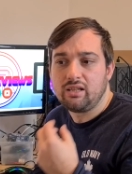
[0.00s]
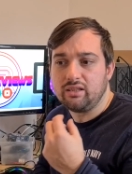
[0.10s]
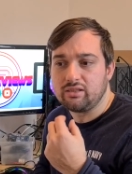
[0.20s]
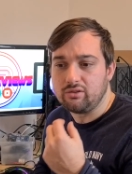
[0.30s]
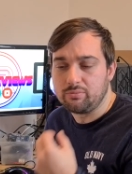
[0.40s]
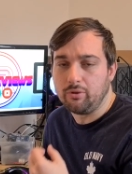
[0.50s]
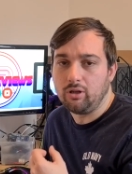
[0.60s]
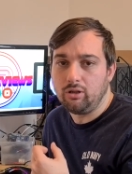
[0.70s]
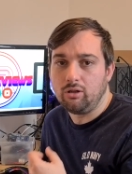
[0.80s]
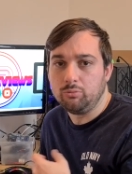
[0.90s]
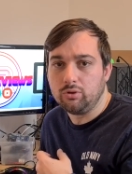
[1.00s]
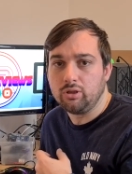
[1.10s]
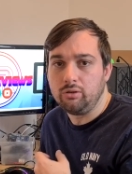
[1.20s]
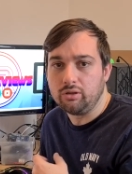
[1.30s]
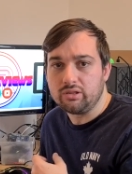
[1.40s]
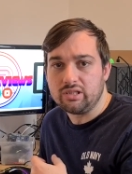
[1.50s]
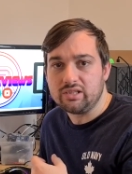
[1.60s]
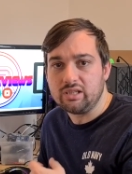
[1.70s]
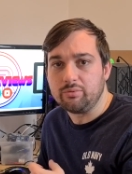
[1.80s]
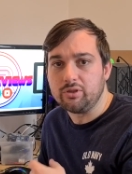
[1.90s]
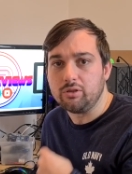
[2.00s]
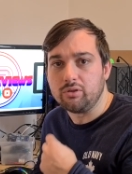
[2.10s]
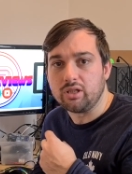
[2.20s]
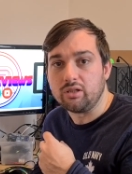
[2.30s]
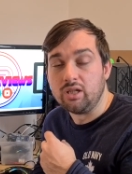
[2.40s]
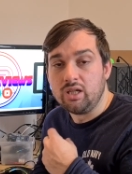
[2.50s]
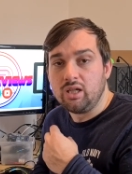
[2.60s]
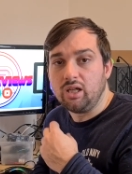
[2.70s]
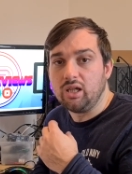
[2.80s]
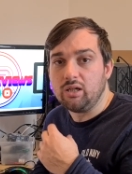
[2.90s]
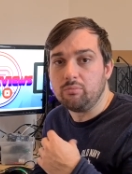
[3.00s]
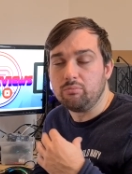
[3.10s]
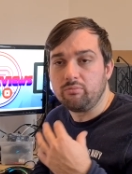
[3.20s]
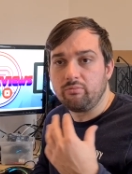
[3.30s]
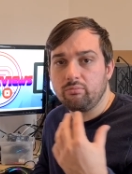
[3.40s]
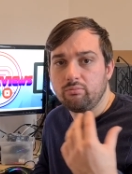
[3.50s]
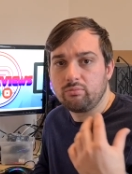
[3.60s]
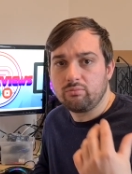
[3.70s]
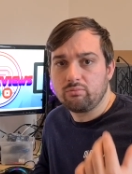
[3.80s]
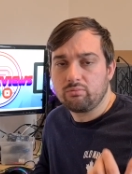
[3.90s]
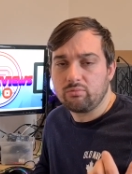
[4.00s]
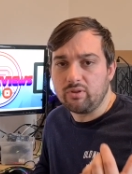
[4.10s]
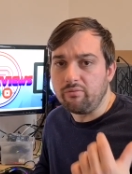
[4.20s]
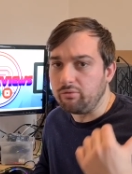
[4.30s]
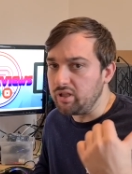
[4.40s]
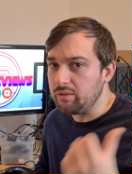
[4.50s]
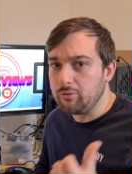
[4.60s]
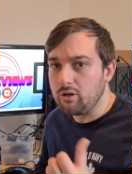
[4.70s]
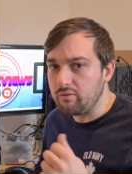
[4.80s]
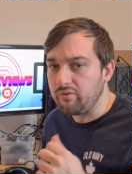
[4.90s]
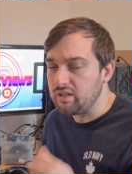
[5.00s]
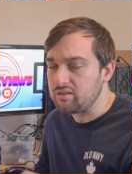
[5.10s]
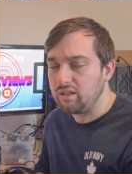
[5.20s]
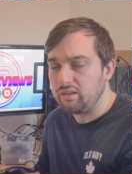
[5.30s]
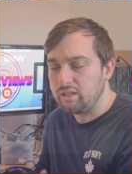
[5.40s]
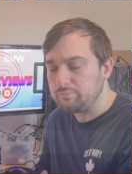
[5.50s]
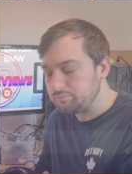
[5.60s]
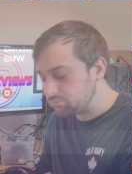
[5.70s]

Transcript: This does put a lot more load onto the CPU than, um, than 3D Mark and things like that.